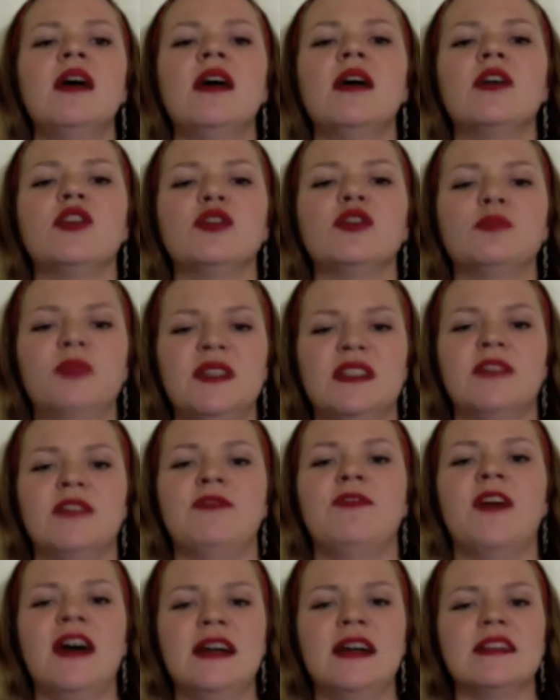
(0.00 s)
could be
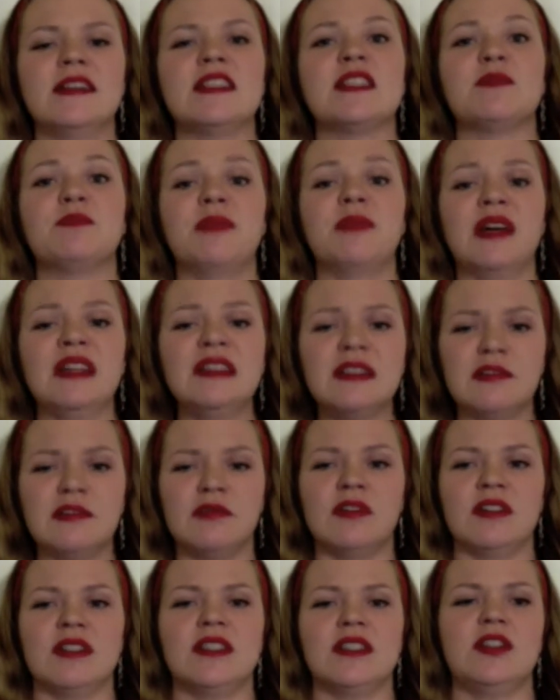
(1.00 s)
defined as mental
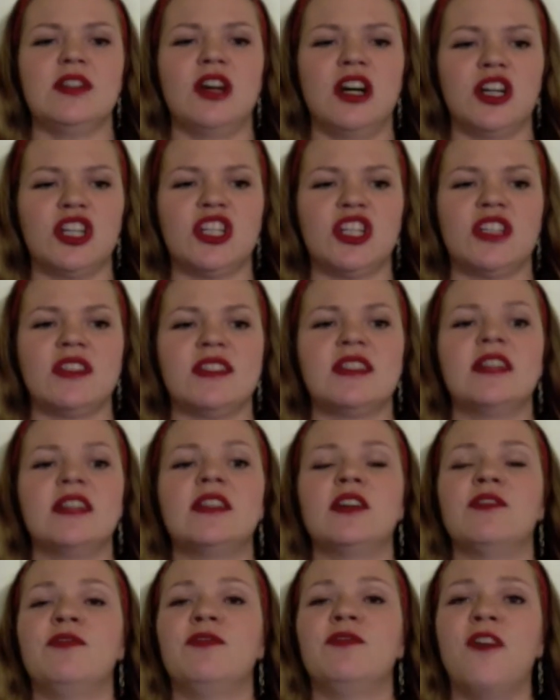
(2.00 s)
constructions that
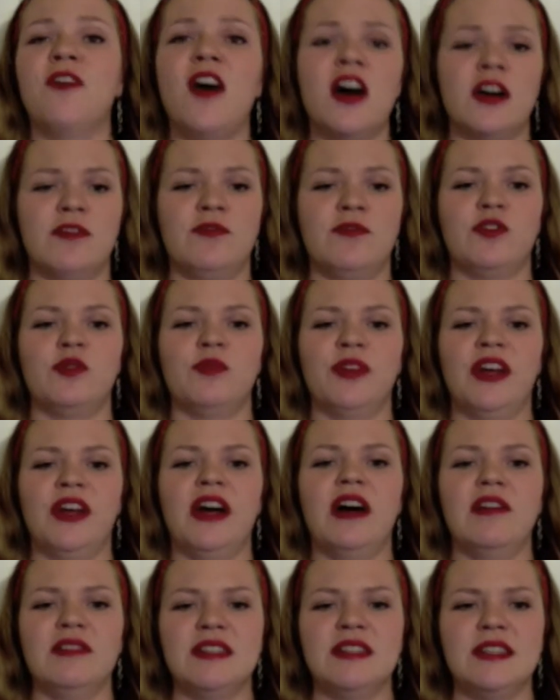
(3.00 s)
are far from
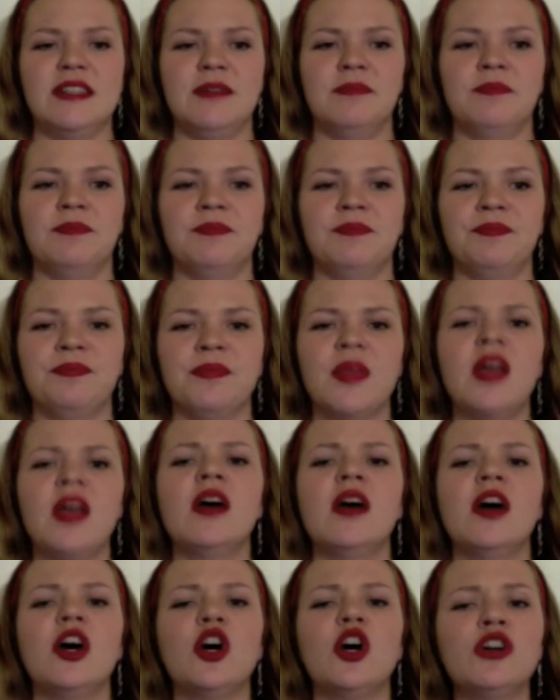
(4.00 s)
reality.
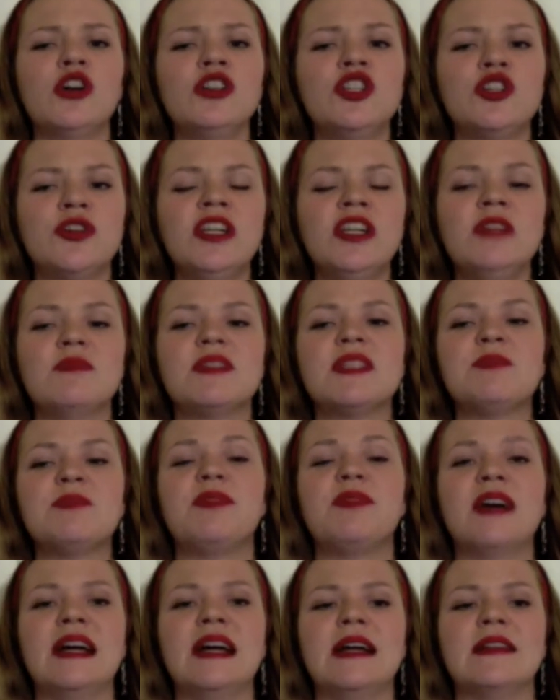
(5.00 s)
Her dreams,
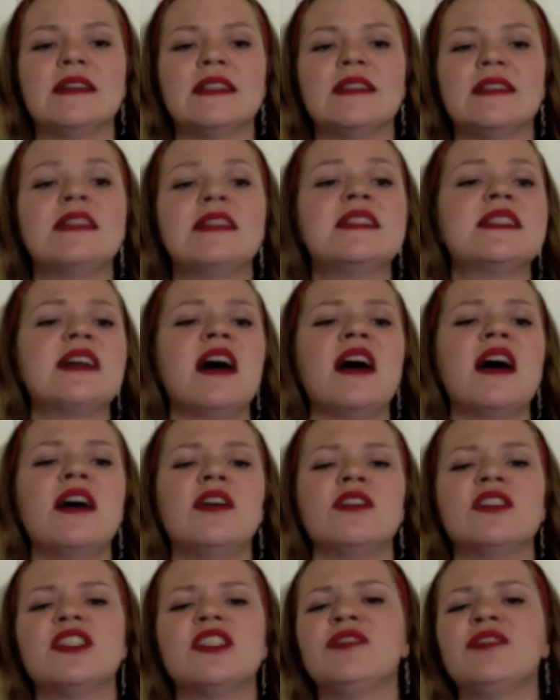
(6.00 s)
plans,
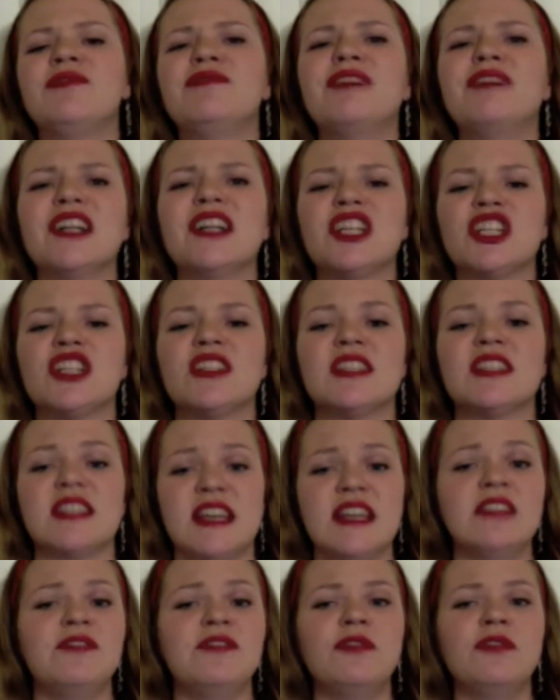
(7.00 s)
desires, reflections,
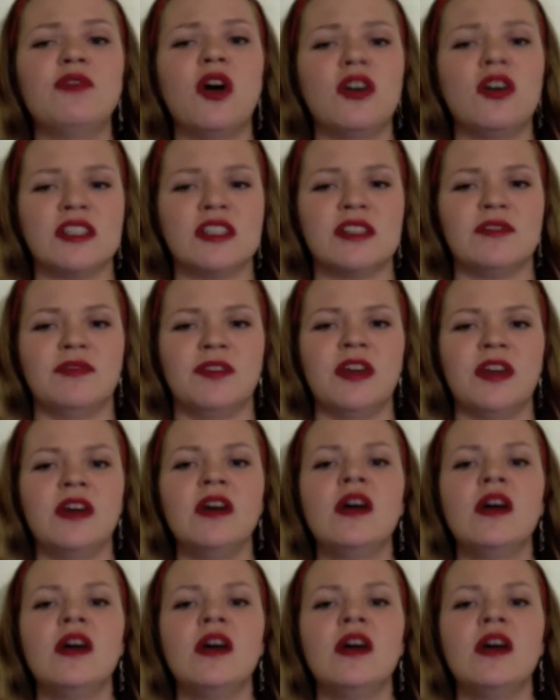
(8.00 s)
and philosophy